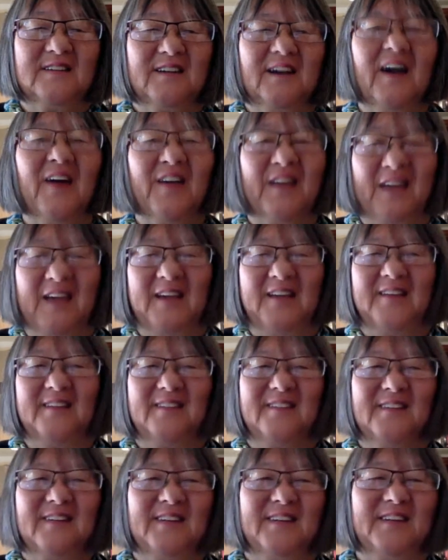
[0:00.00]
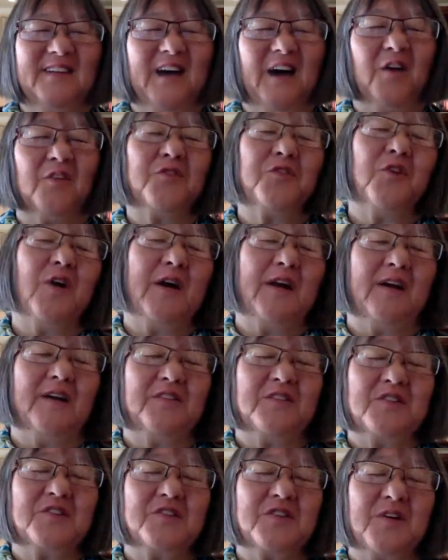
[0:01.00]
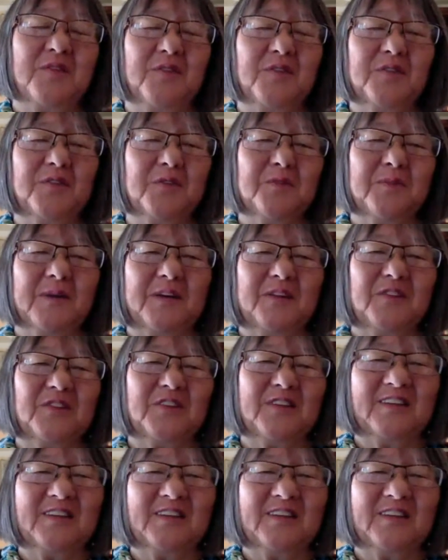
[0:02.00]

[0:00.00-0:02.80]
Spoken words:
Okay, good. I'll try not to shuffle too much.